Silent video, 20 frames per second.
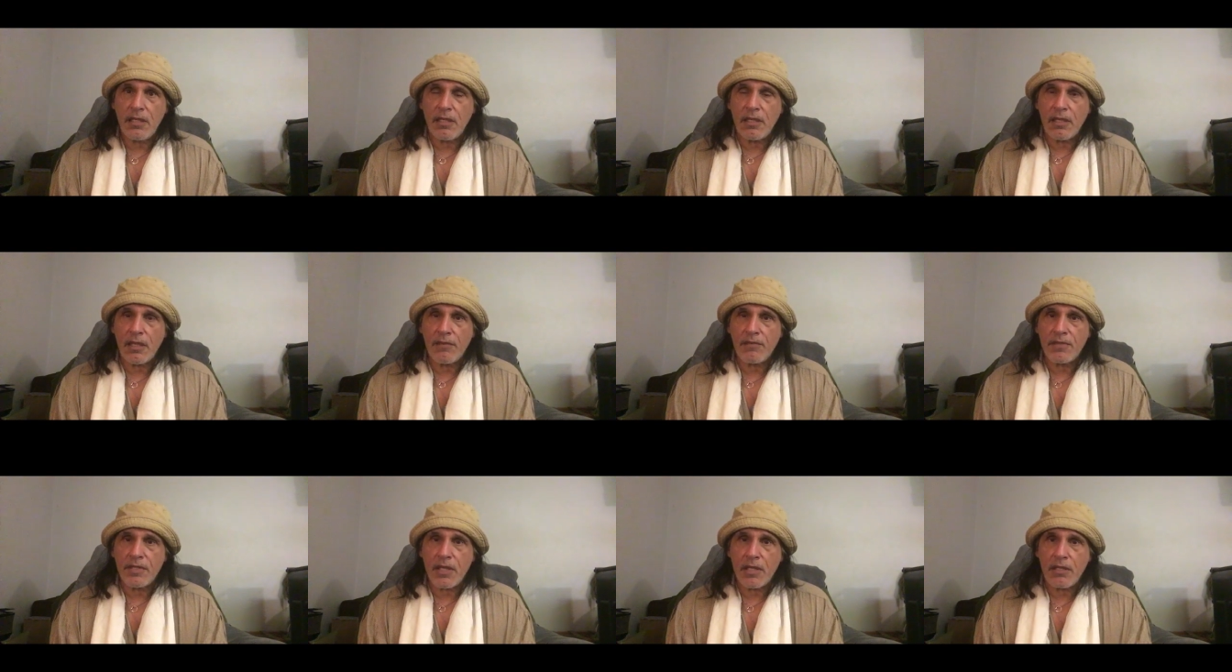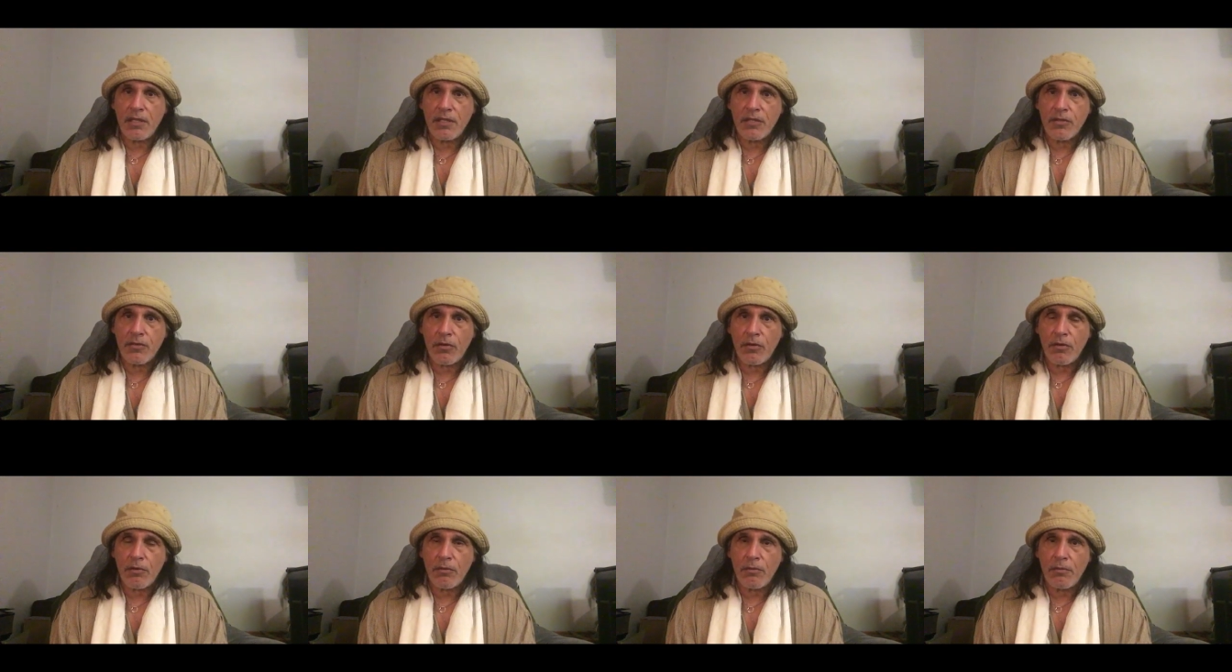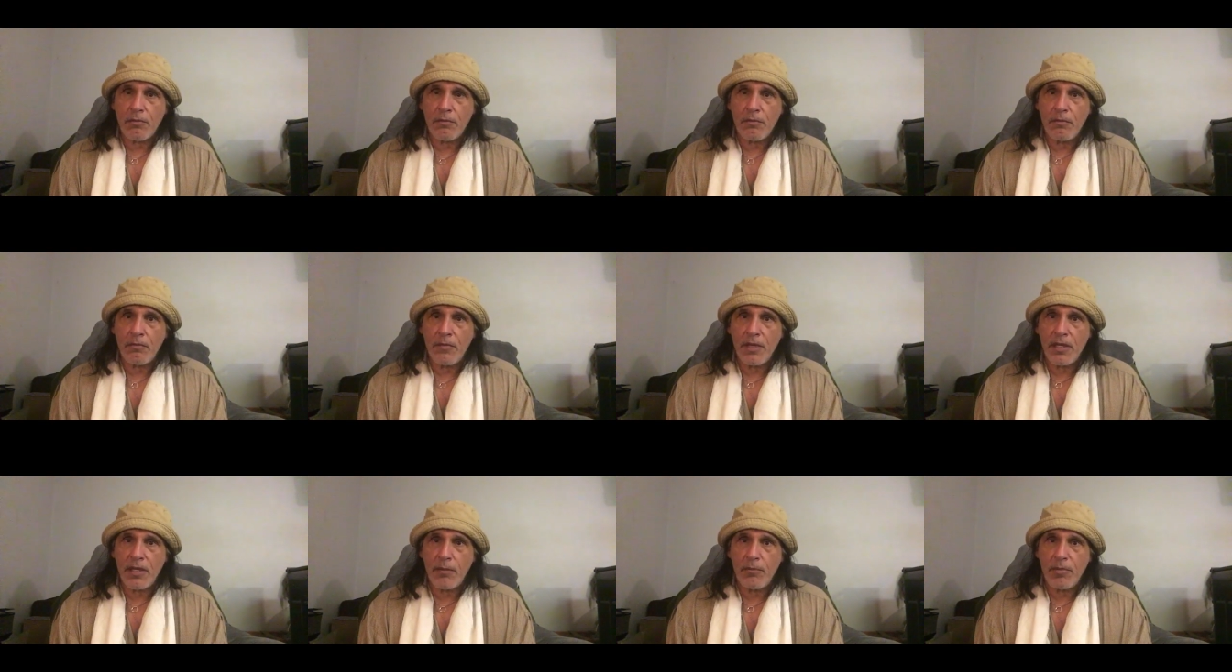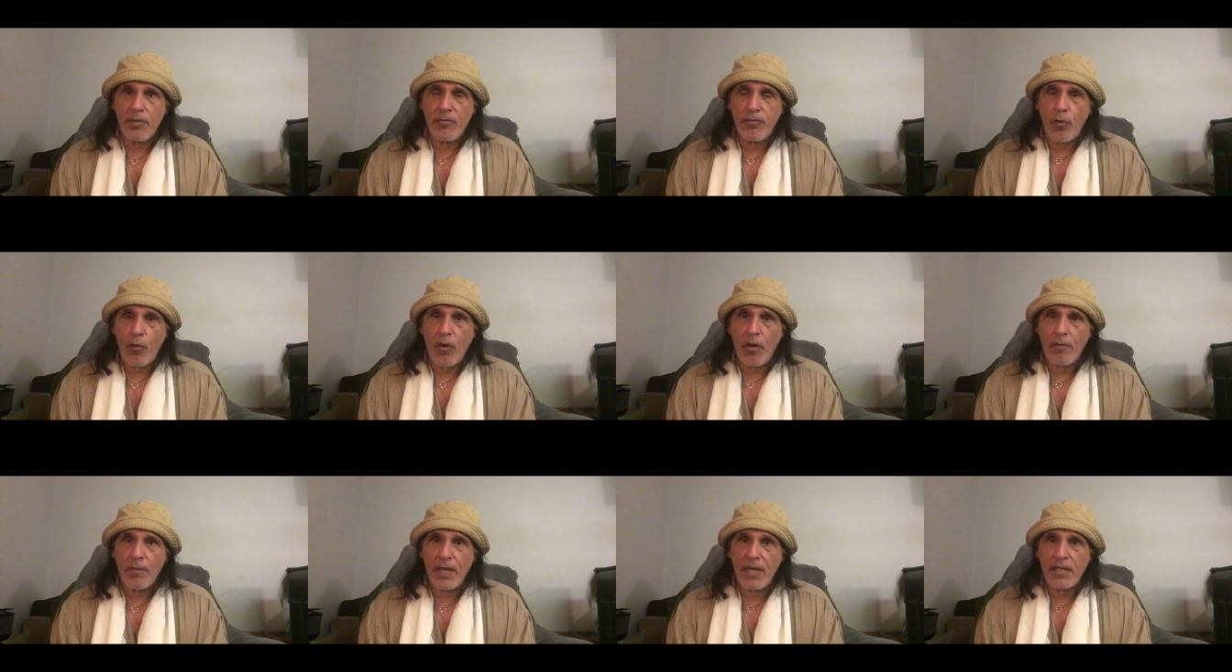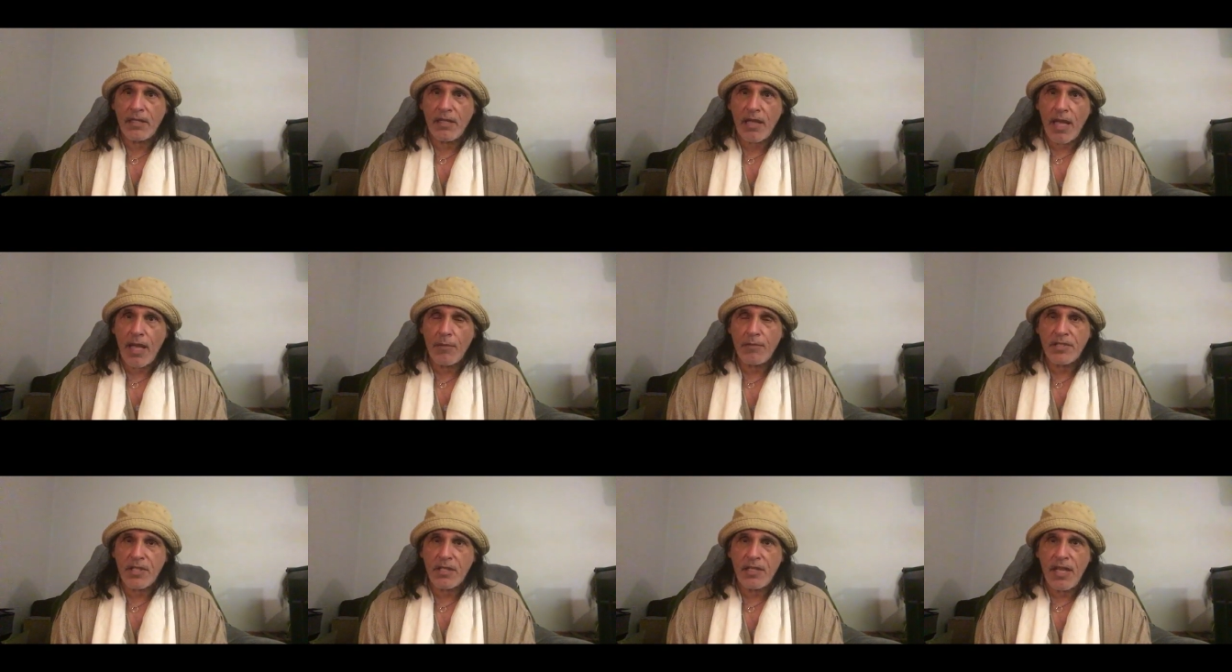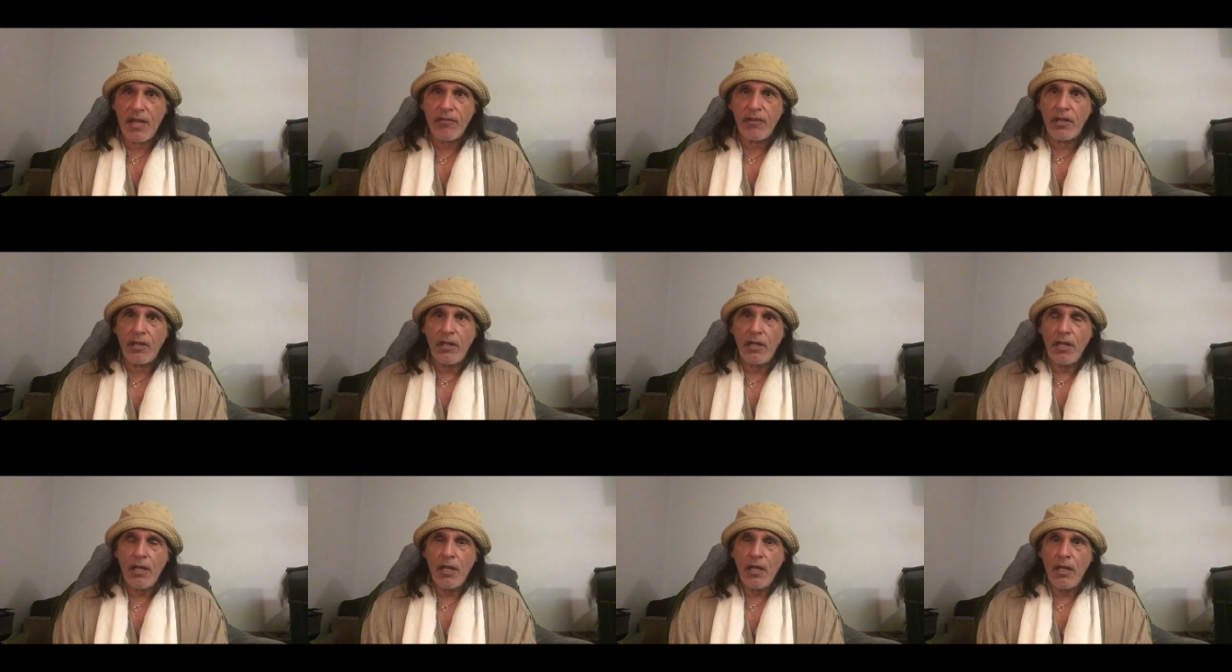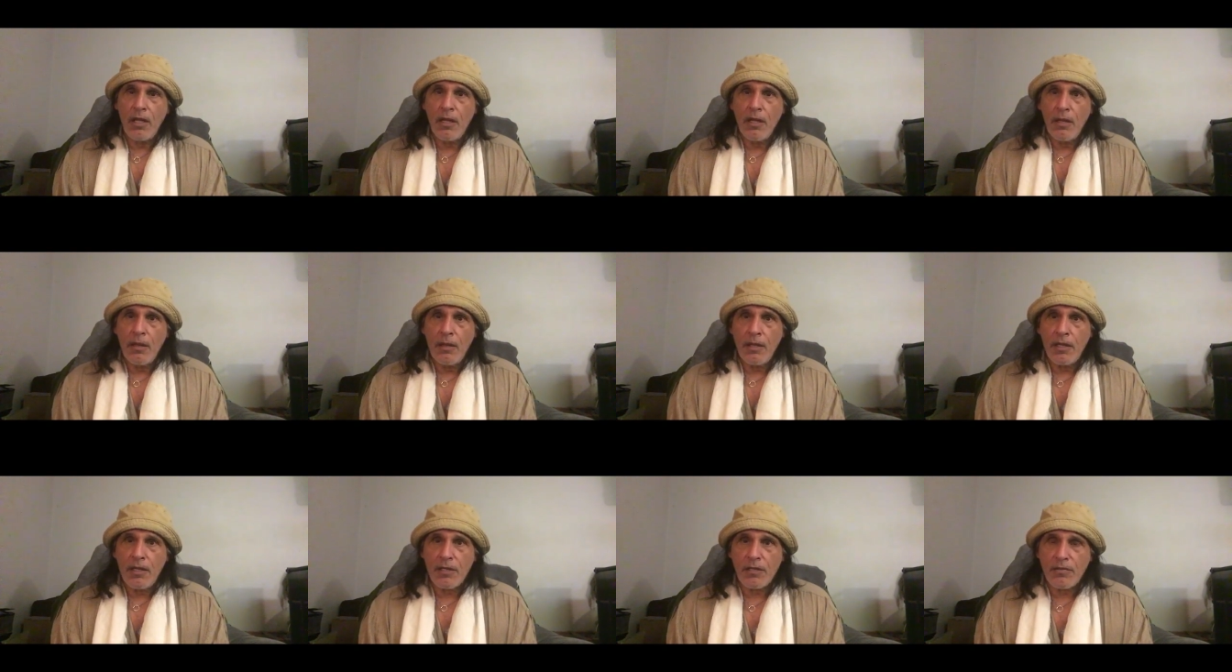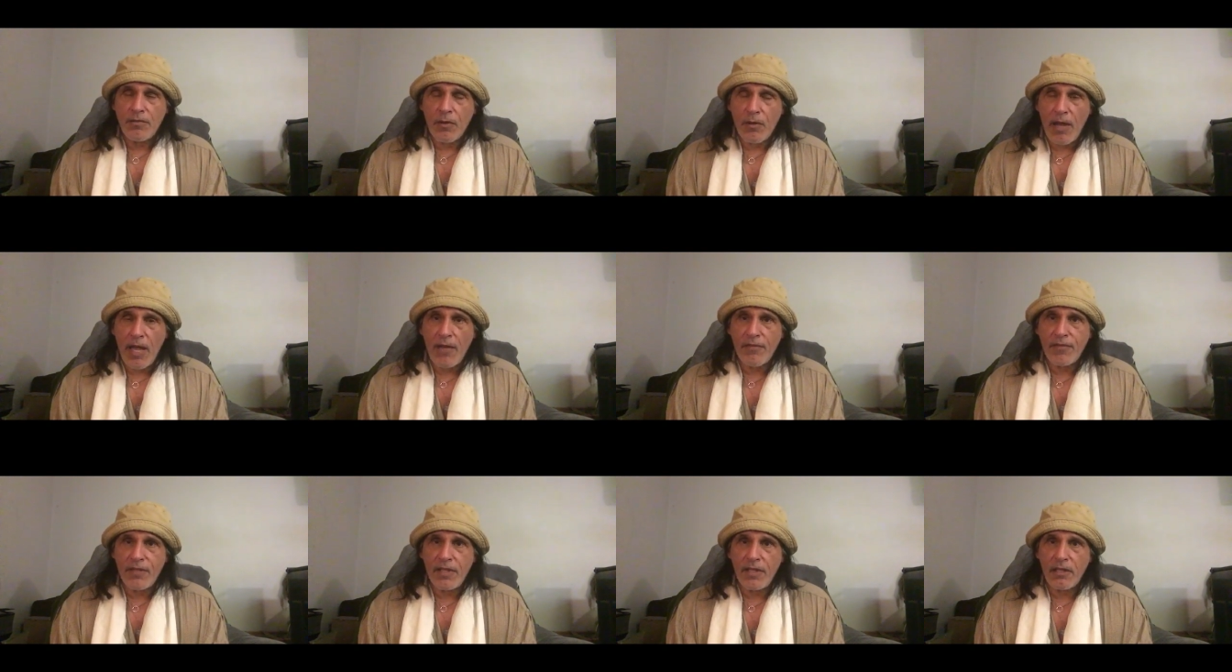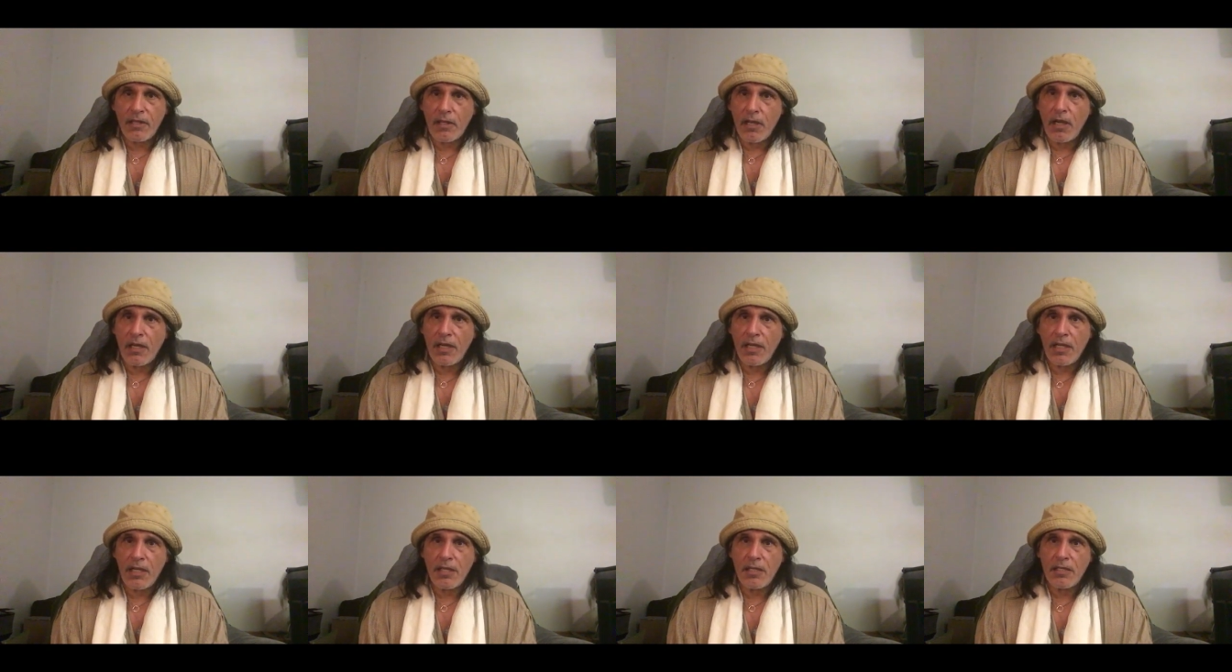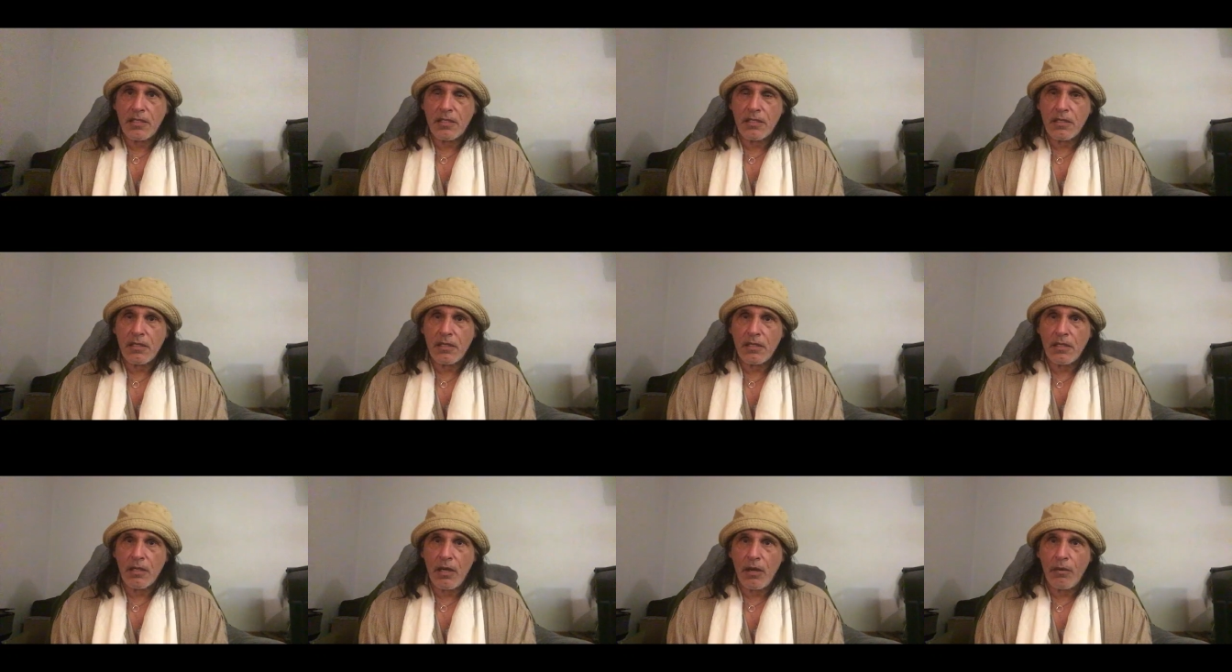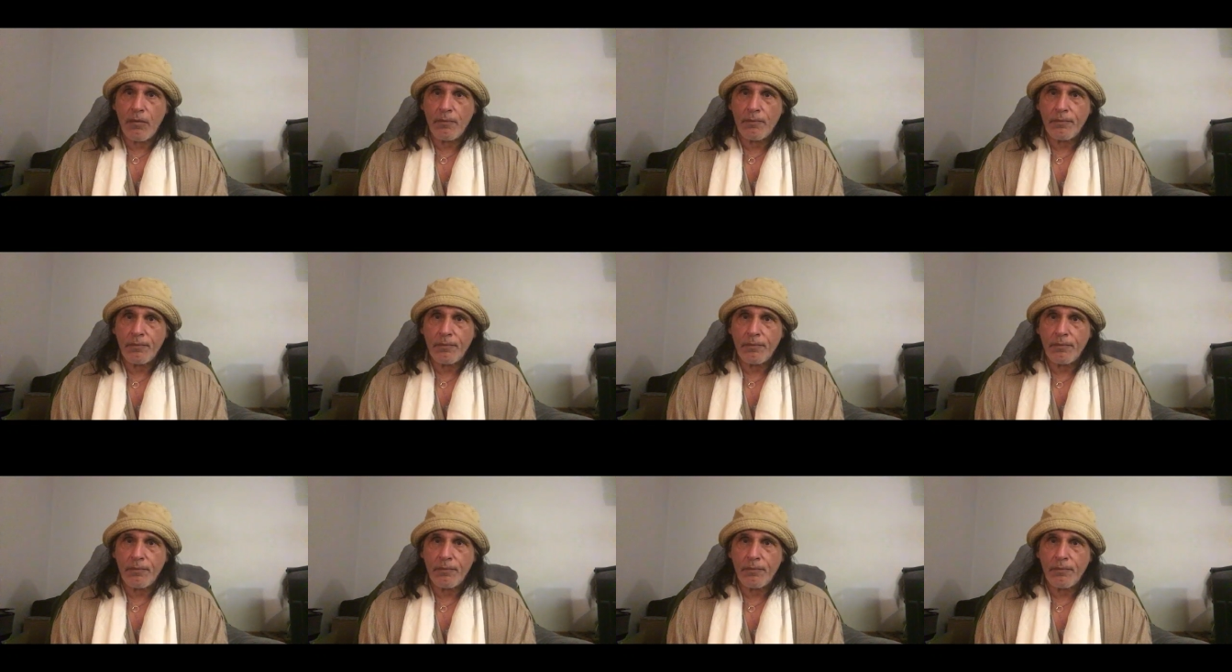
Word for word: And I've said this or written it before many times. The devil, he's crafty and cunning. He's, you know,